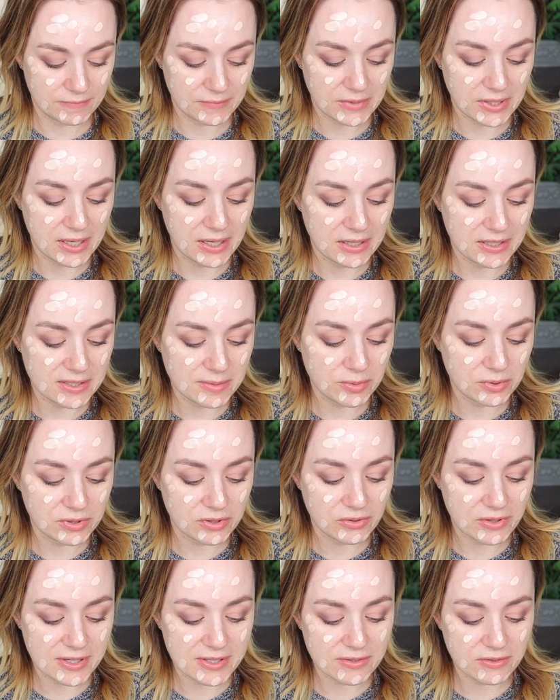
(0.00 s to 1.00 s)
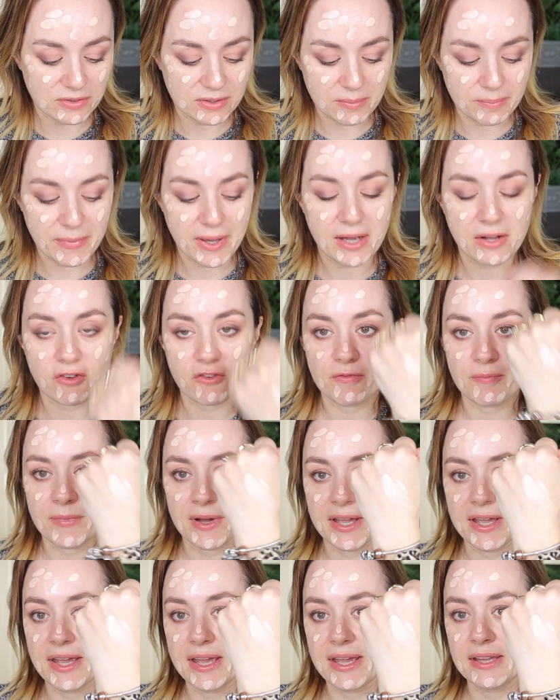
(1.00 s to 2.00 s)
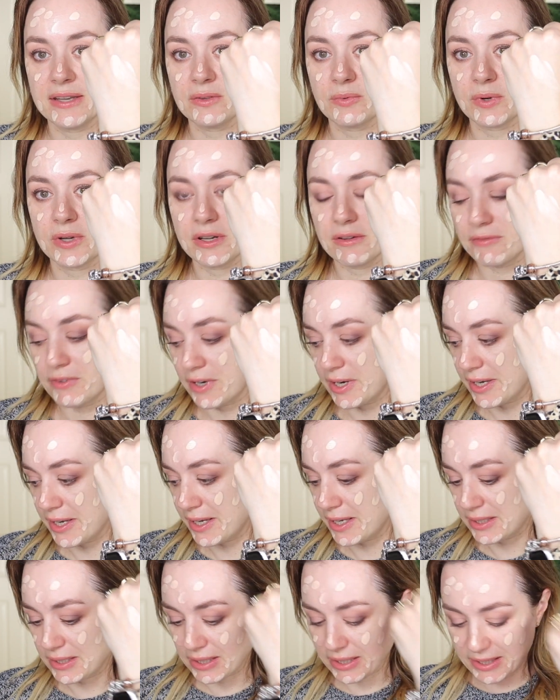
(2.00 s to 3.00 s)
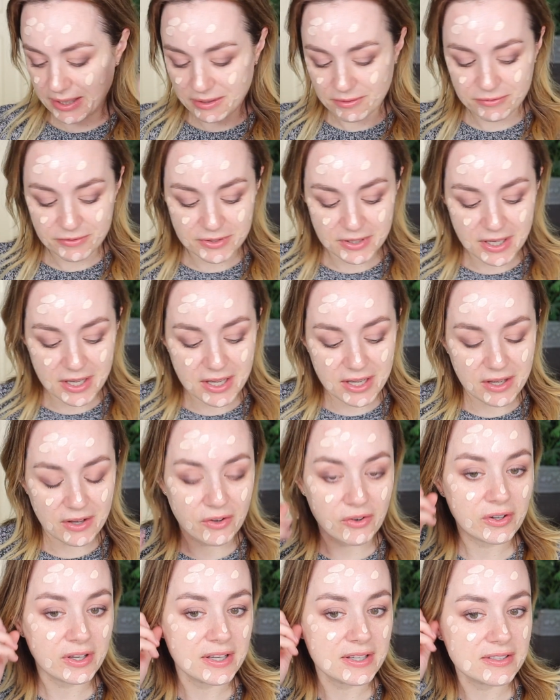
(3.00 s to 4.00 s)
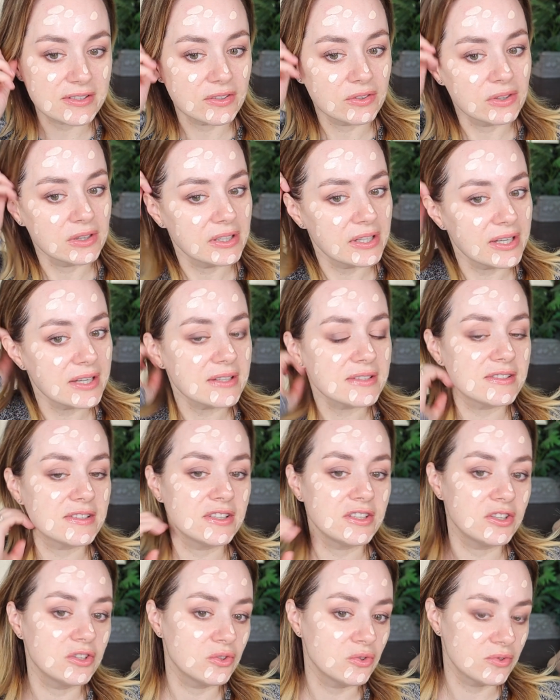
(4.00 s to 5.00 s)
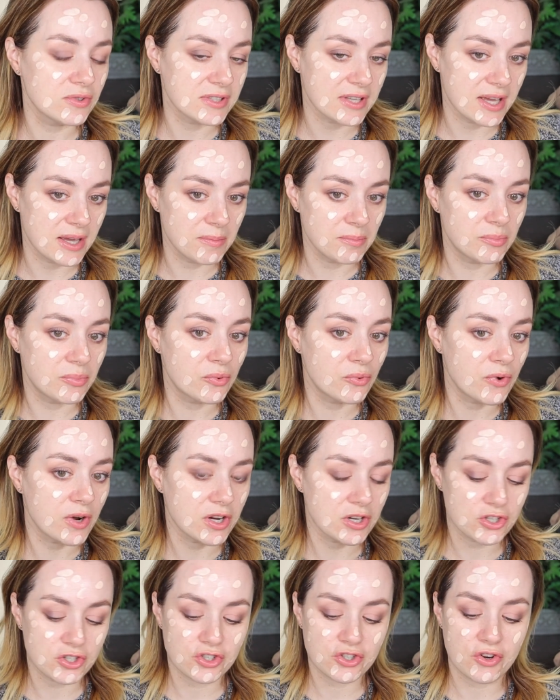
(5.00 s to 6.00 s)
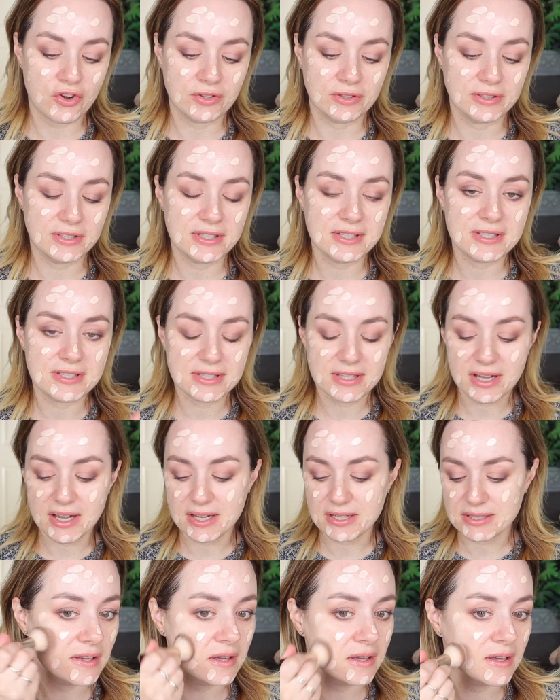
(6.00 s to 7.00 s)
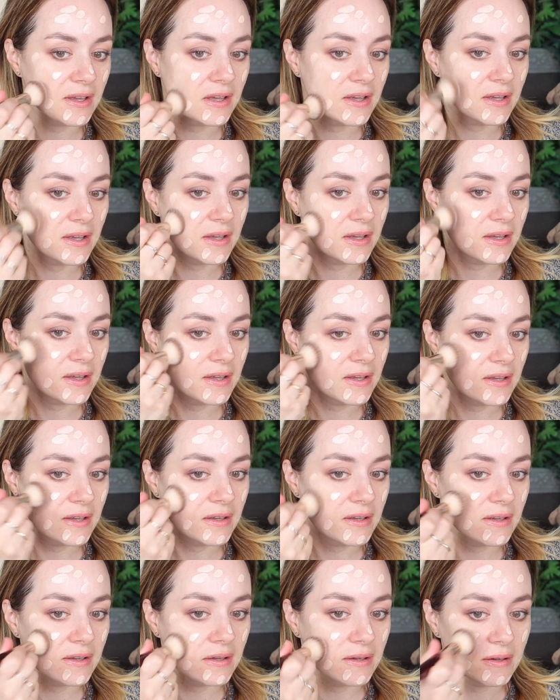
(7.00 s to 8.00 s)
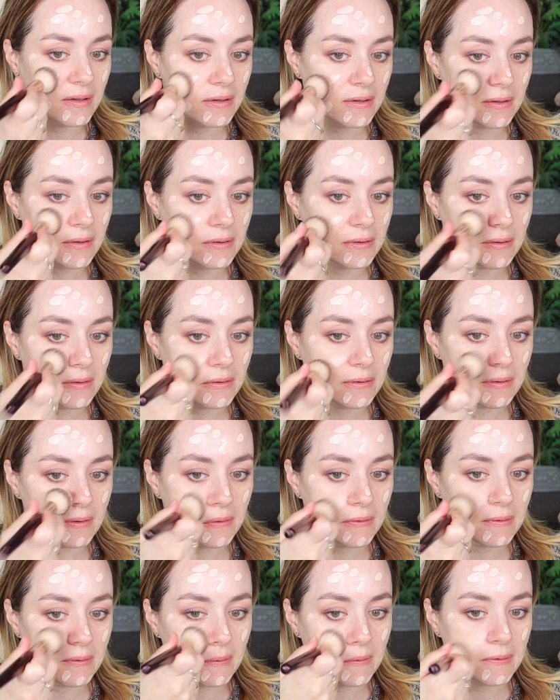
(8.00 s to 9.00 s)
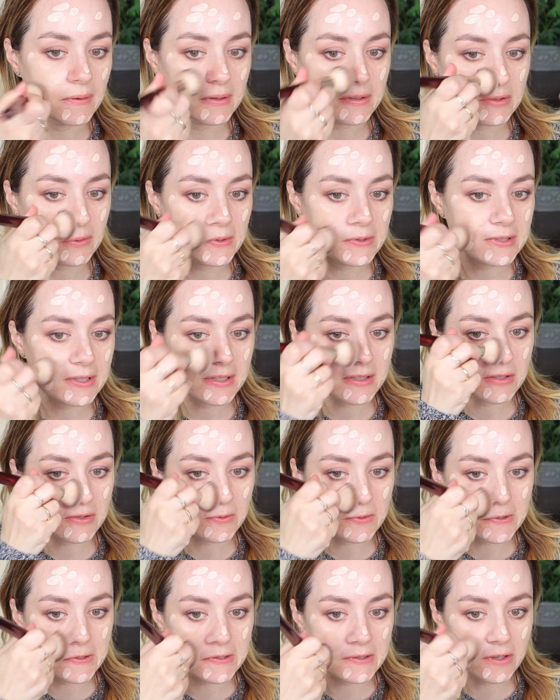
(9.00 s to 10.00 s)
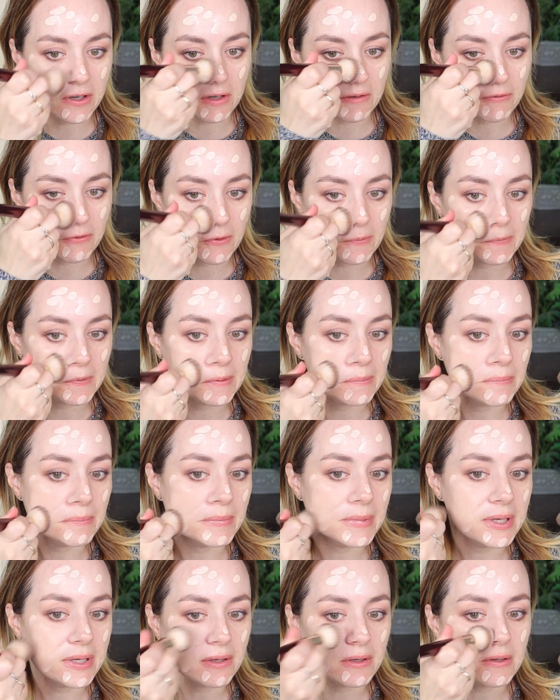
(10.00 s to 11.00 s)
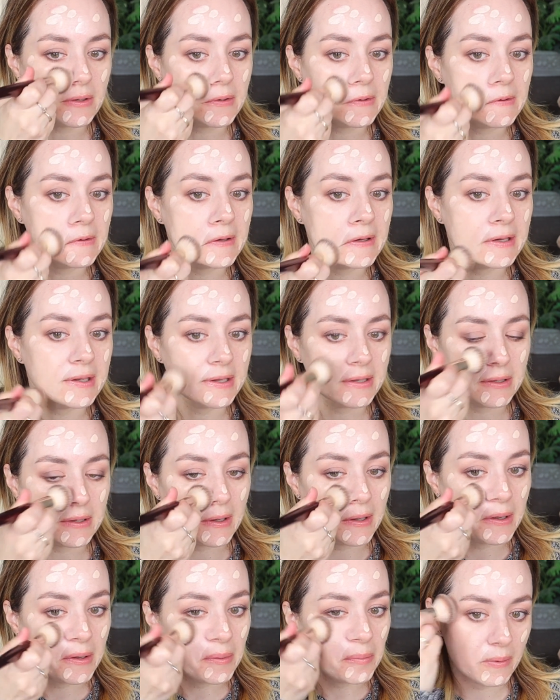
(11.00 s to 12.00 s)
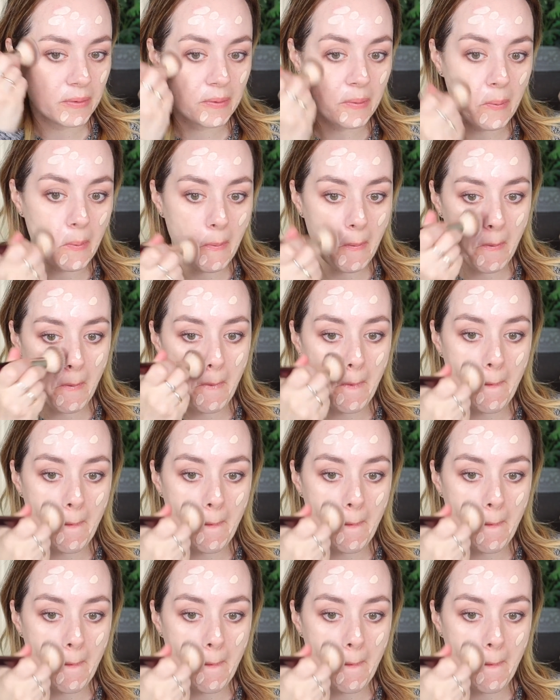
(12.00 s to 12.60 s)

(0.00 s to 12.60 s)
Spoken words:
Okay, let's put the rest of the back of my hand, whatever I had left. Okay, so let's use a brush on this side. This is the BK Beauty 106. So it says to start from the middle and bring it